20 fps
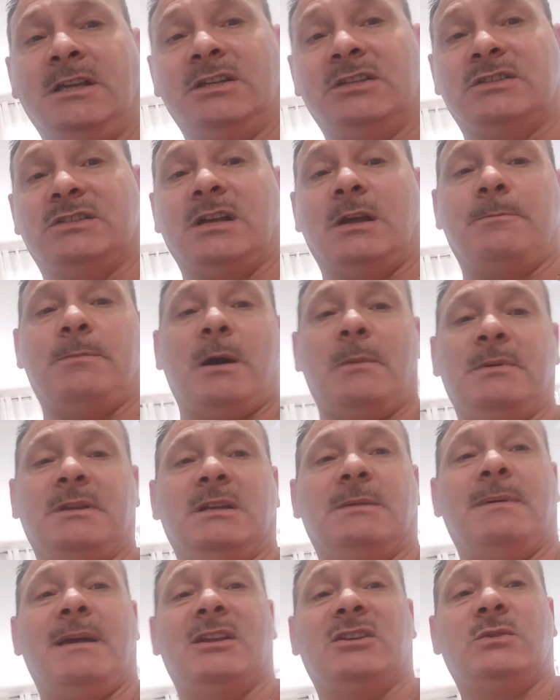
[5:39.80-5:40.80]
So probably in
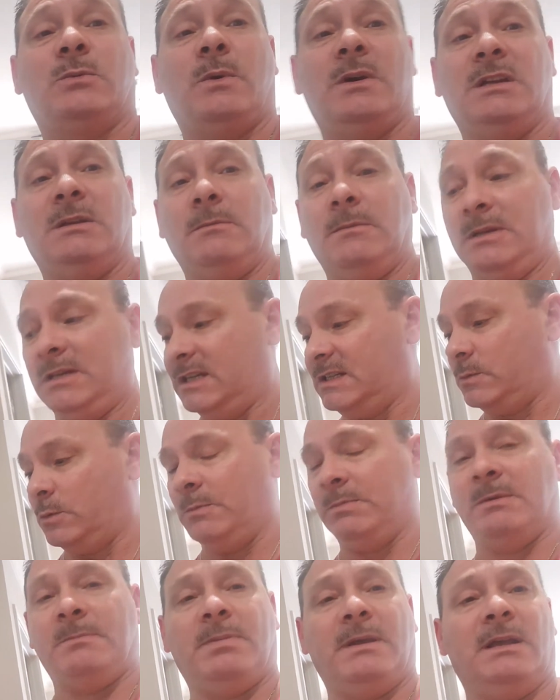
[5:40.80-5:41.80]
about 20 minutes we'll
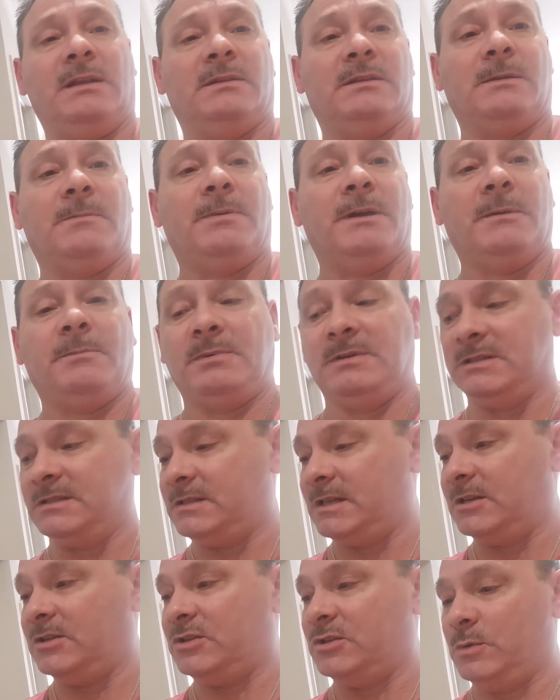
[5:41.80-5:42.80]
be peeling the peppers,
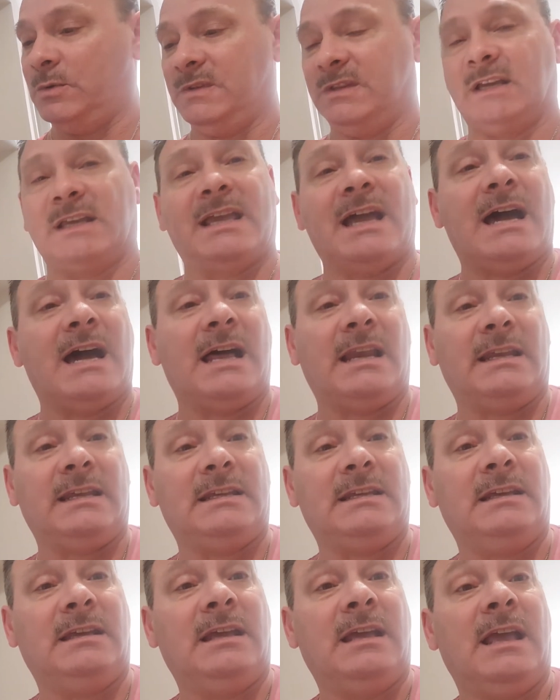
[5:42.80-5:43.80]
doing the garlic
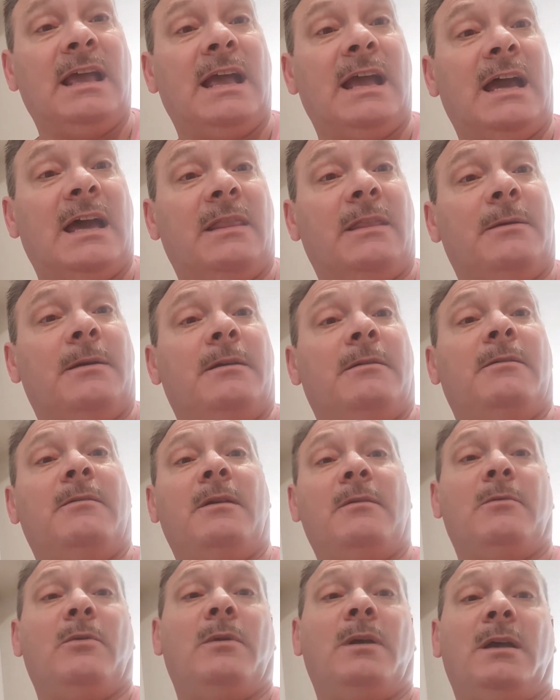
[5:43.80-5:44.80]
and
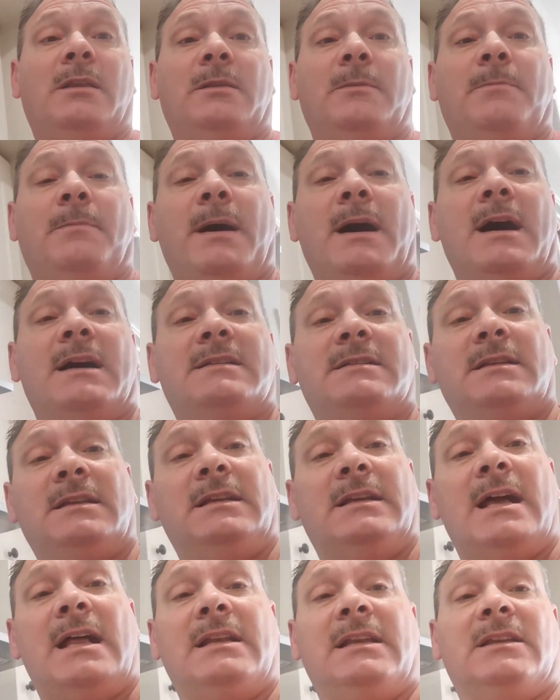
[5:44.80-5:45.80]
the parsley
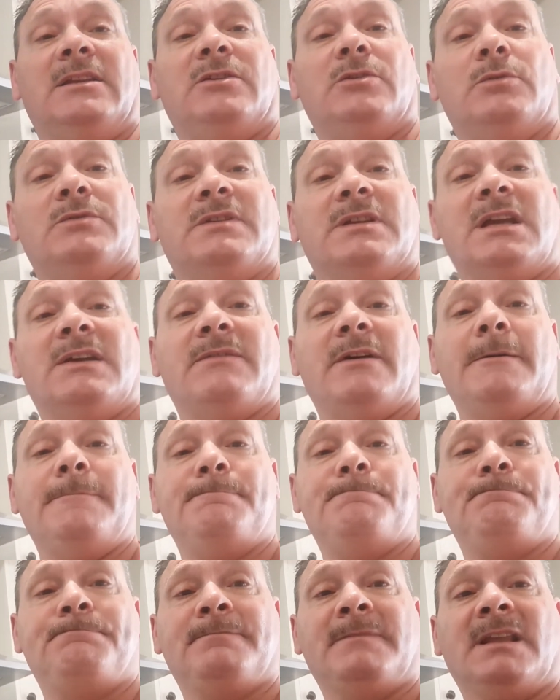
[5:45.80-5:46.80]
and adding it all together.
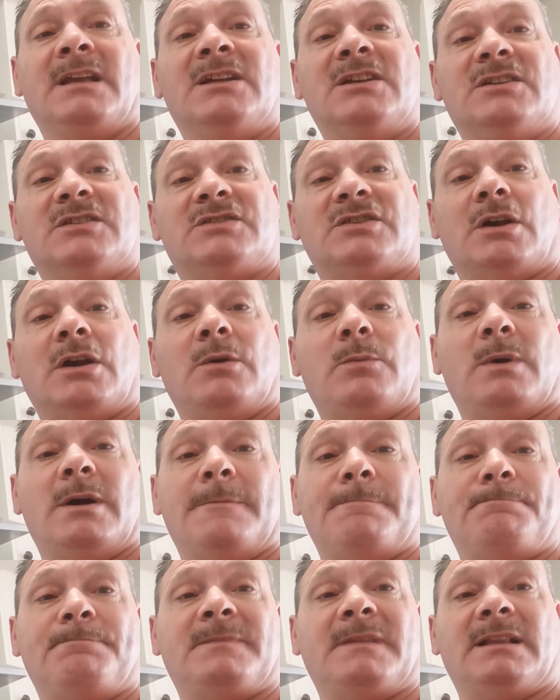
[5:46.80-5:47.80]
So
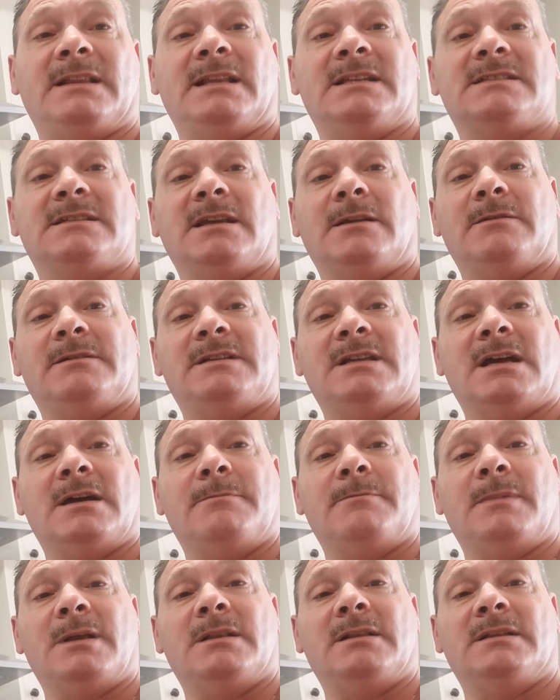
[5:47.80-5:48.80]
let's get
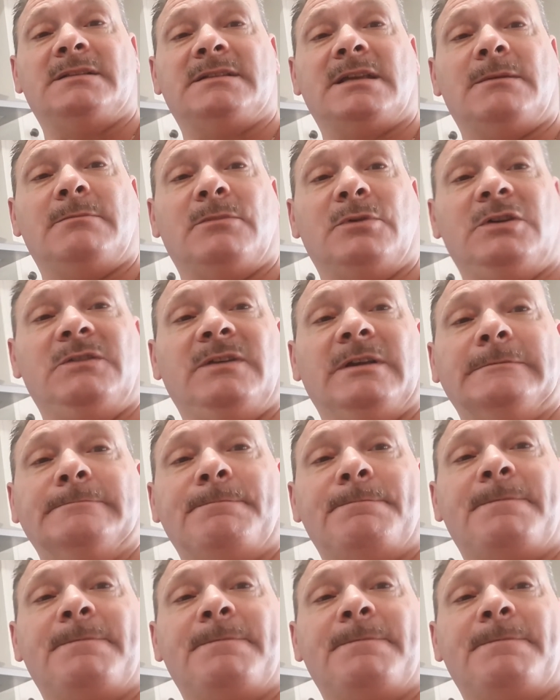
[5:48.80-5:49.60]
moving.